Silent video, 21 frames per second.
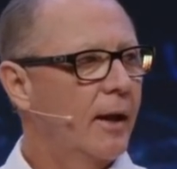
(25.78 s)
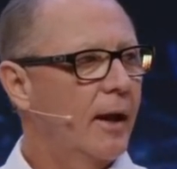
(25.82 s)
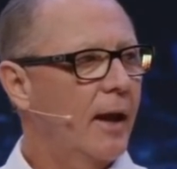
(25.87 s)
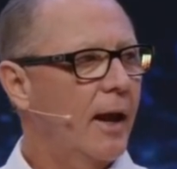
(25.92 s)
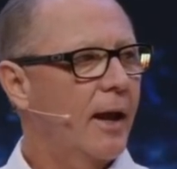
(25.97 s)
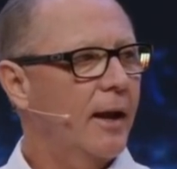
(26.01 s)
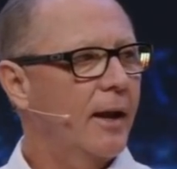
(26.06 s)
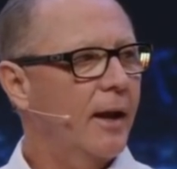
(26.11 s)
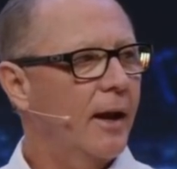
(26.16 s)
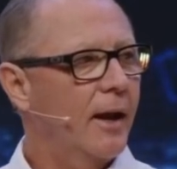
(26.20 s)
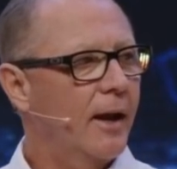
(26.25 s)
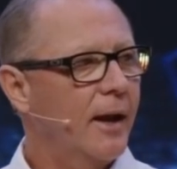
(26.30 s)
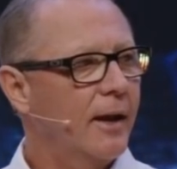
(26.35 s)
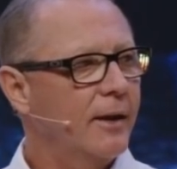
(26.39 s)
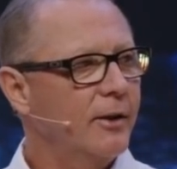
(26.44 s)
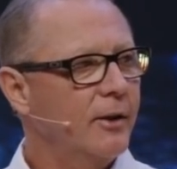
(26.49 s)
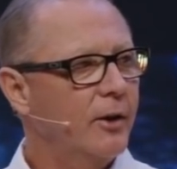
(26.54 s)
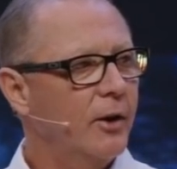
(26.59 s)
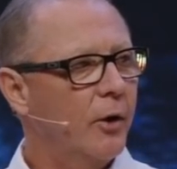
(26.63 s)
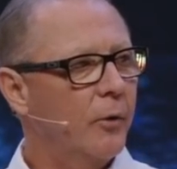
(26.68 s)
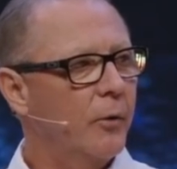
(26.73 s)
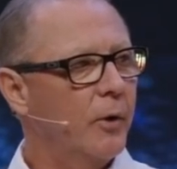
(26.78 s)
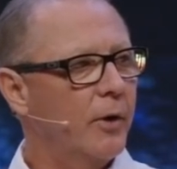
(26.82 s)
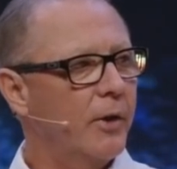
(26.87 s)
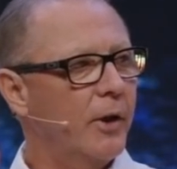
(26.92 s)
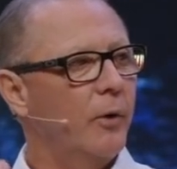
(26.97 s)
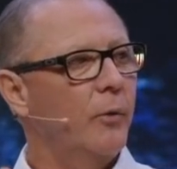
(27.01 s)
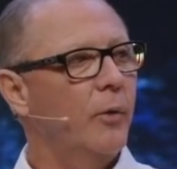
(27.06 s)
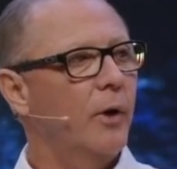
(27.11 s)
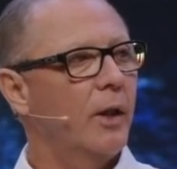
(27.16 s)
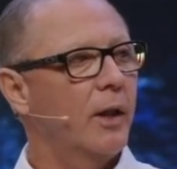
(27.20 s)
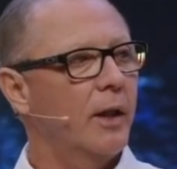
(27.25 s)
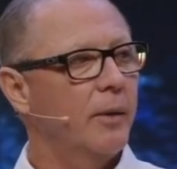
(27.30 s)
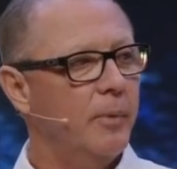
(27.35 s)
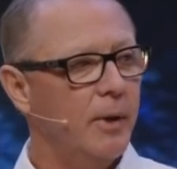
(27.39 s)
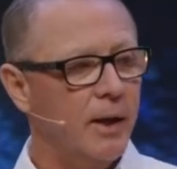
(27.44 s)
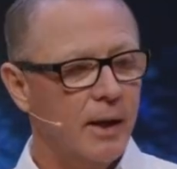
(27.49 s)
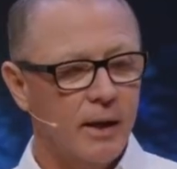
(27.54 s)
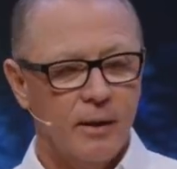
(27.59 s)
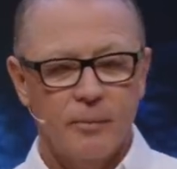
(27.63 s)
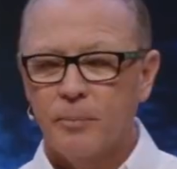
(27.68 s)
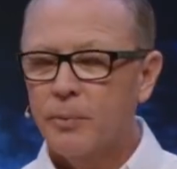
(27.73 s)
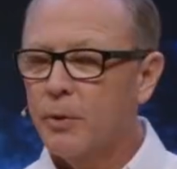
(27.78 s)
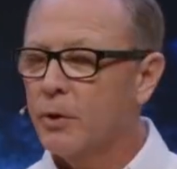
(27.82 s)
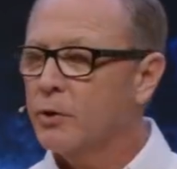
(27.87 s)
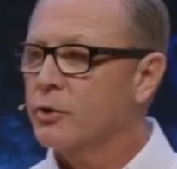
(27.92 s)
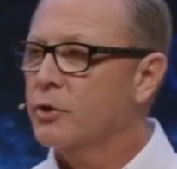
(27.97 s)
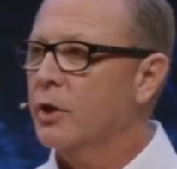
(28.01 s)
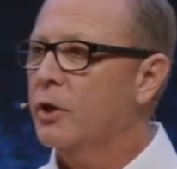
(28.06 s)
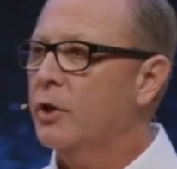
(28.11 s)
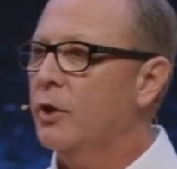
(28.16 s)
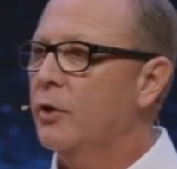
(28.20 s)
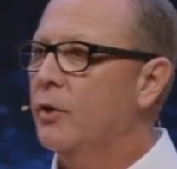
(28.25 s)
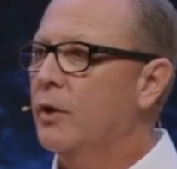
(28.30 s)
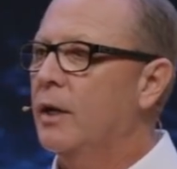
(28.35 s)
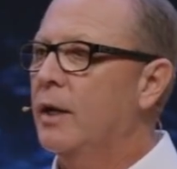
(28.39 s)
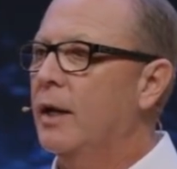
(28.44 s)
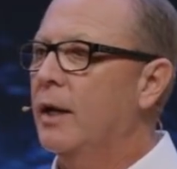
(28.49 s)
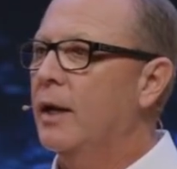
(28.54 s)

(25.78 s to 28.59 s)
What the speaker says: And you know, where they're really being persecuted.